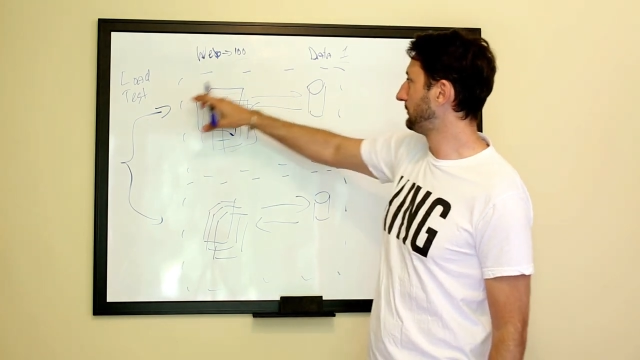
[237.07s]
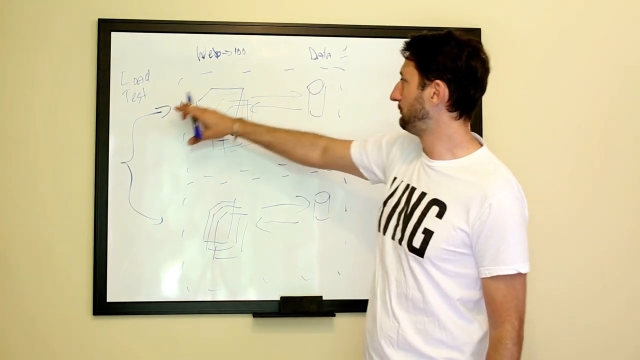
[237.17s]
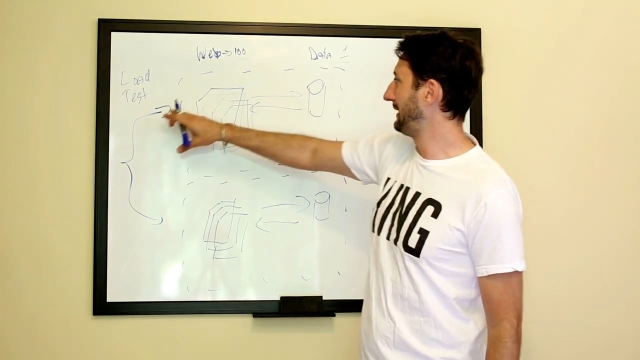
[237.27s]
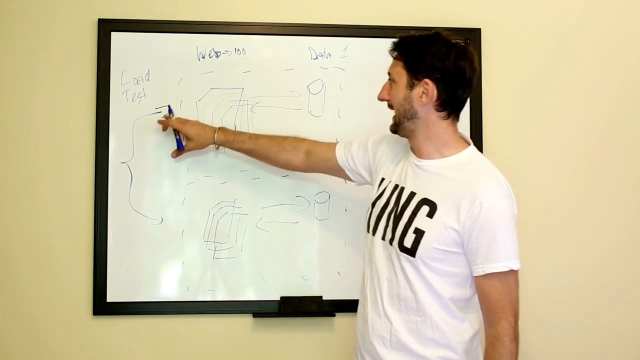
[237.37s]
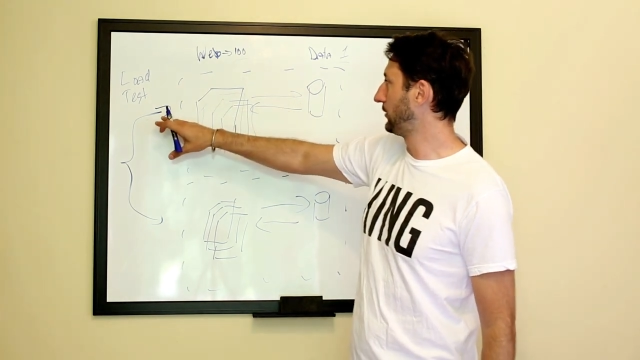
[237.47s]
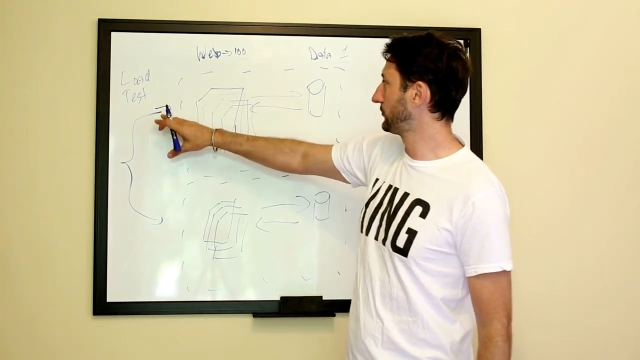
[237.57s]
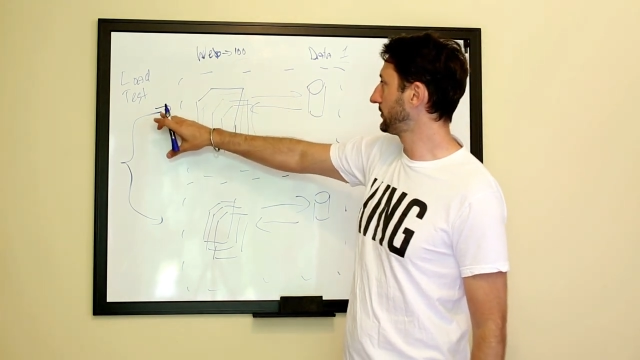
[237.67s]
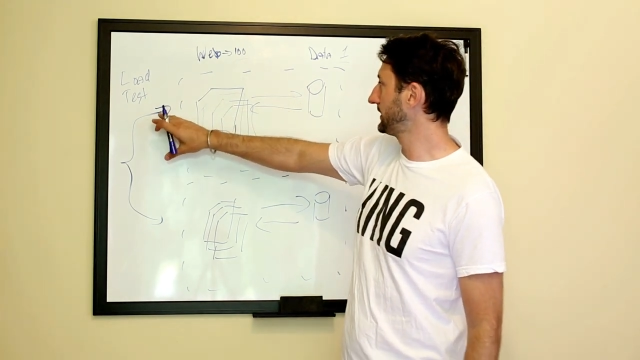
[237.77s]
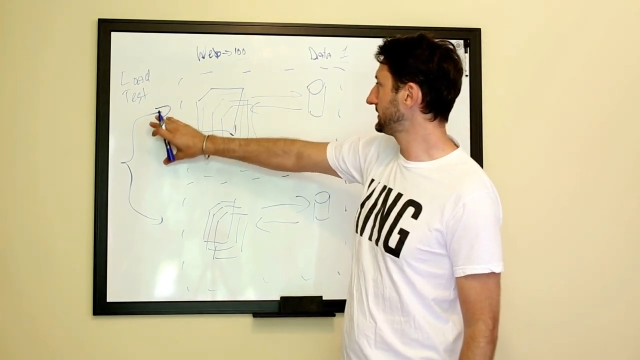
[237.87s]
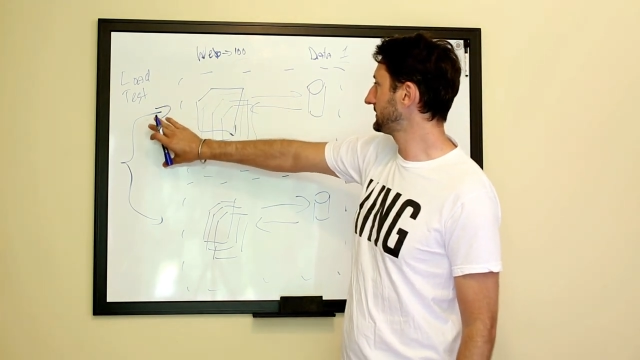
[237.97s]
the
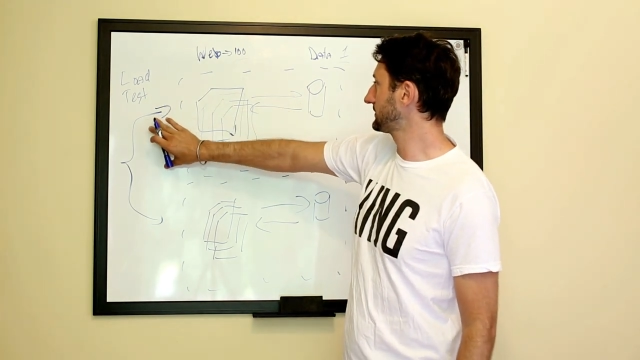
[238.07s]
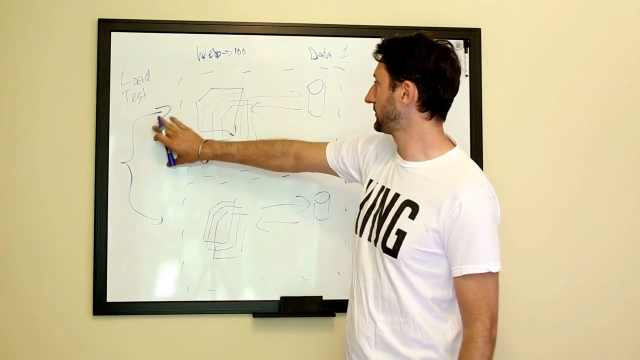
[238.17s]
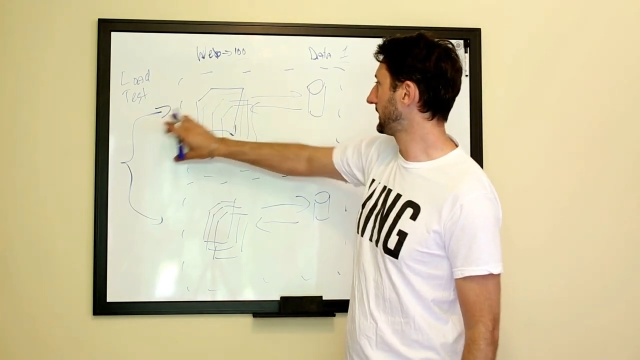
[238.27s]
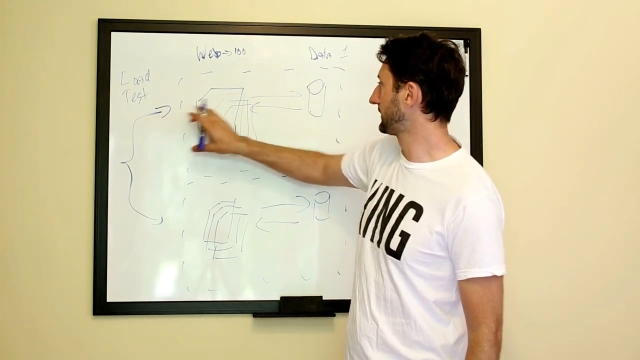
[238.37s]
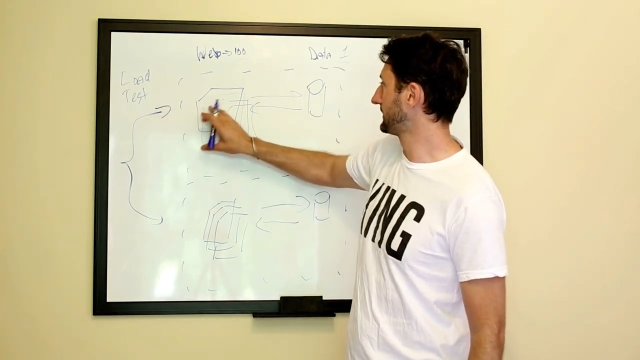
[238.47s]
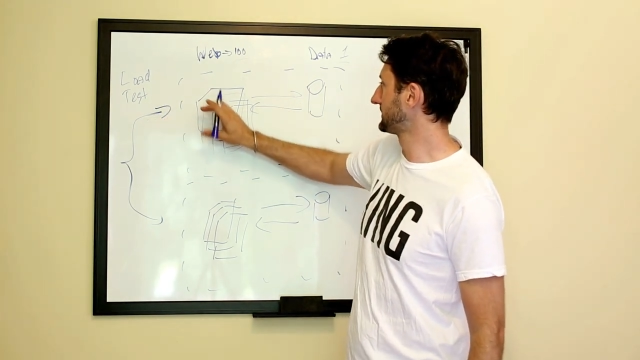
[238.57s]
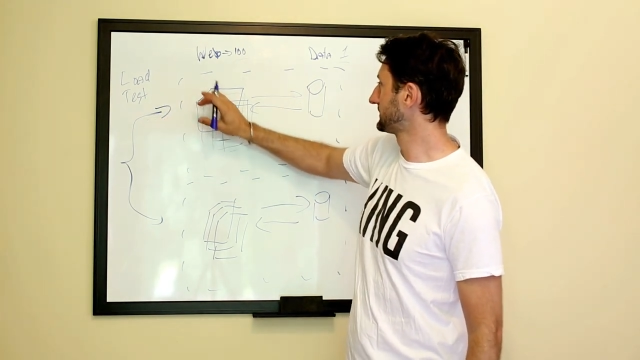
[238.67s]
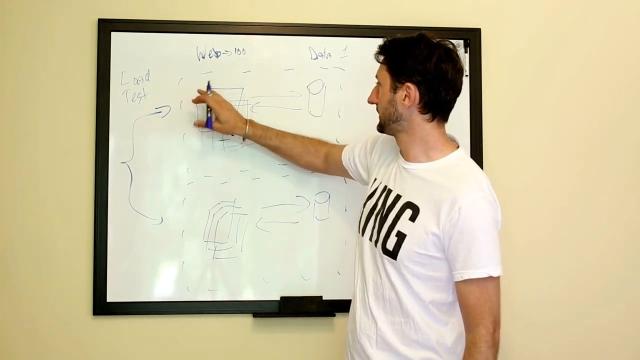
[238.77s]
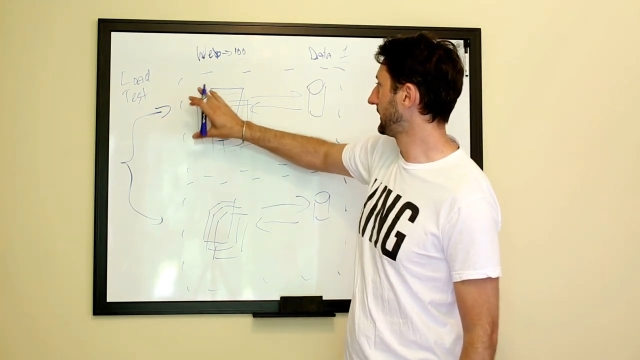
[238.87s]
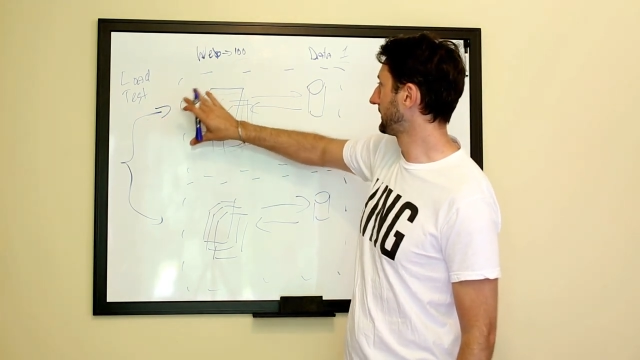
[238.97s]
boundary is, so like this
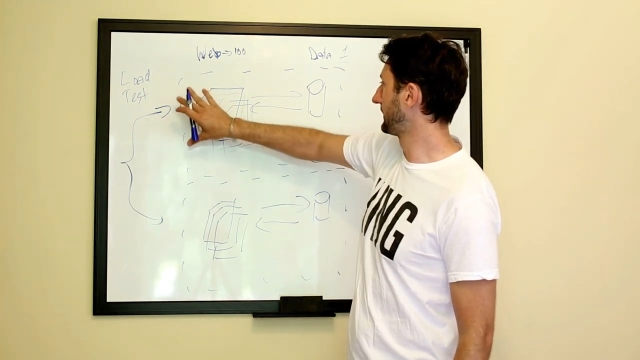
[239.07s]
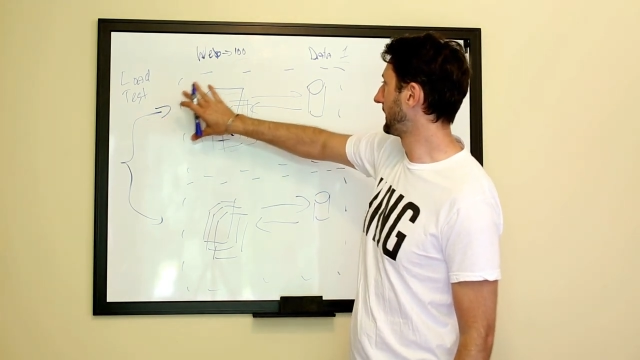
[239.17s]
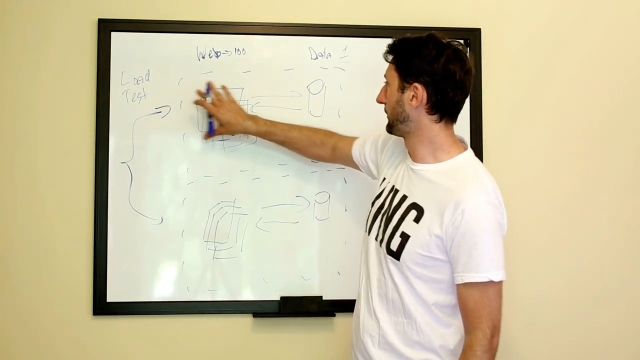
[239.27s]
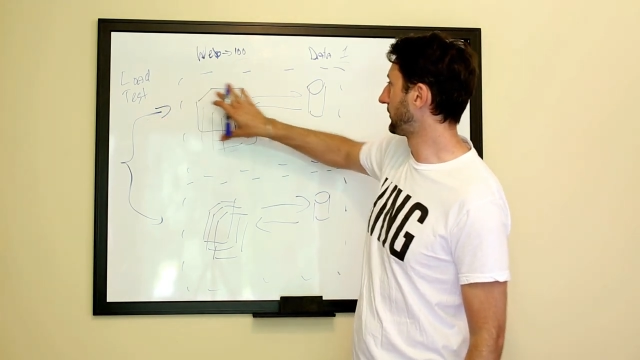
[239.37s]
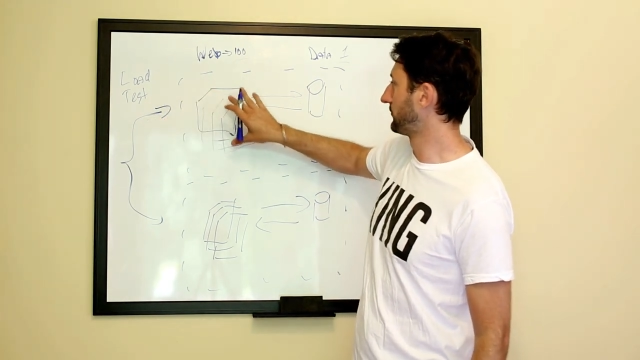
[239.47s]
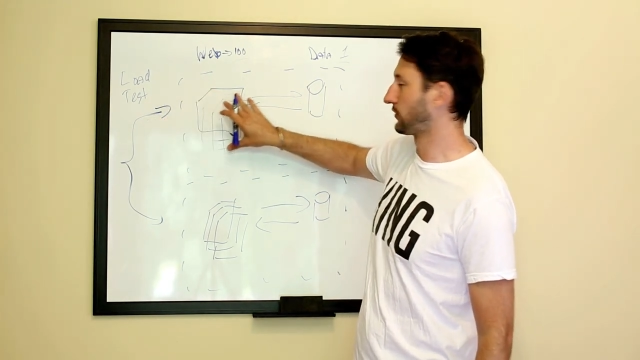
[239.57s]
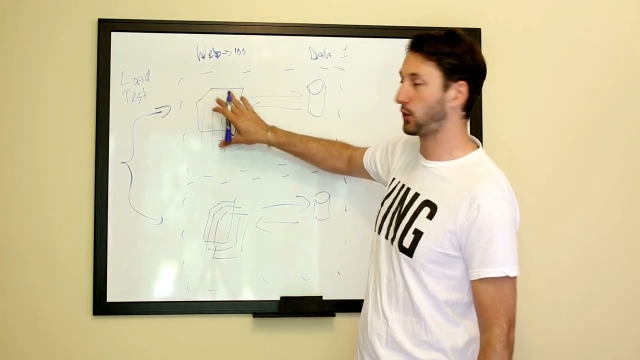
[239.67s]
is like the number of